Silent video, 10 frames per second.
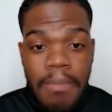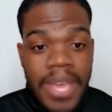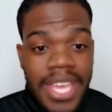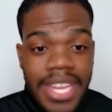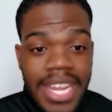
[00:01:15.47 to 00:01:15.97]

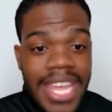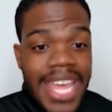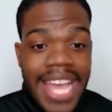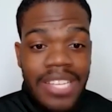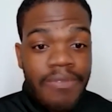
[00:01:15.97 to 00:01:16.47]
Pickett
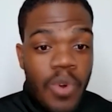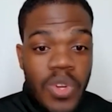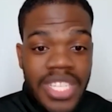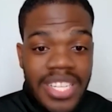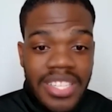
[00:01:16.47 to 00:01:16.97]
has
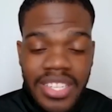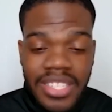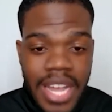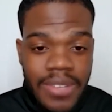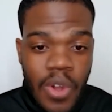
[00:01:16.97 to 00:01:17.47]
14
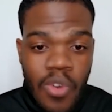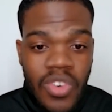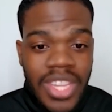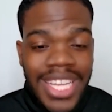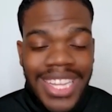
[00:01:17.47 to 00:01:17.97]
touchdowns
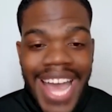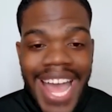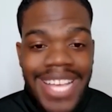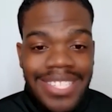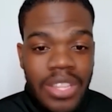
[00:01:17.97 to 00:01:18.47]
over the last